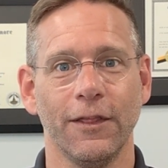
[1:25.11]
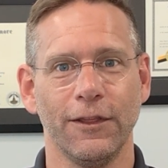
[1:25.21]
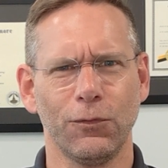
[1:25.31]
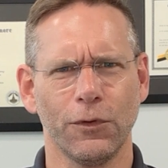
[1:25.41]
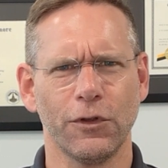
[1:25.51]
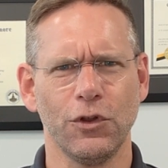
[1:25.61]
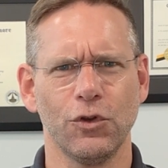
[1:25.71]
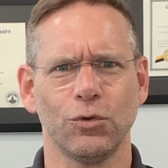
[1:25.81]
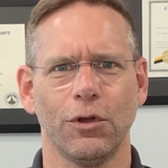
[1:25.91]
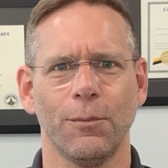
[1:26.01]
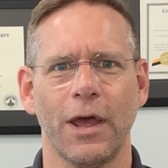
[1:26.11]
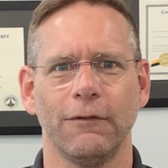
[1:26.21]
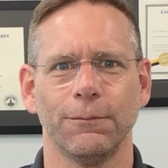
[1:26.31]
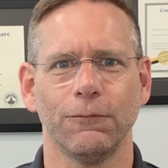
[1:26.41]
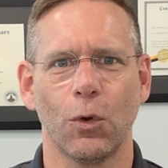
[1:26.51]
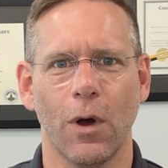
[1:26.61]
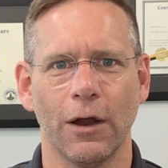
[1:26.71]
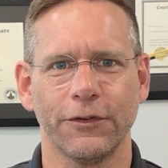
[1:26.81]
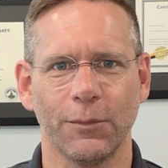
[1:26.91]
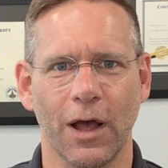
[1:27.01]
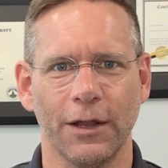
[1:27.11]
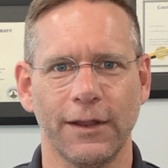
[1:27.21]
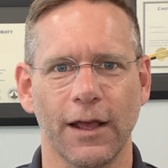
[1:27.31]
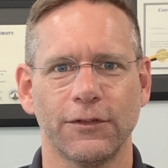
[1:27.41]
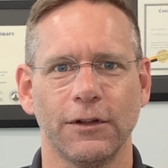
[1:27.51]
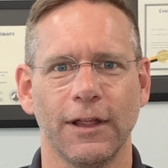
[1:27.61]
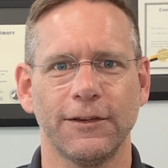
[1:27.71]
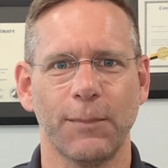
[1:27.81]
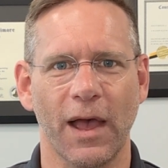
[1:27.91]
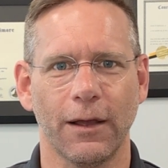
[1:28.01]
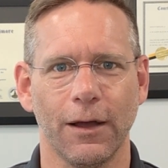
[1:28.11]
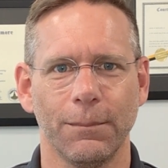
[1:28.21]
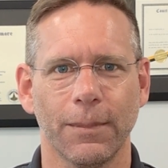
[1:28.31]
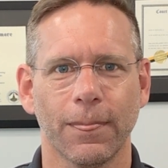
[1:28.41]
This one's unusual and might require some context, so let's back up.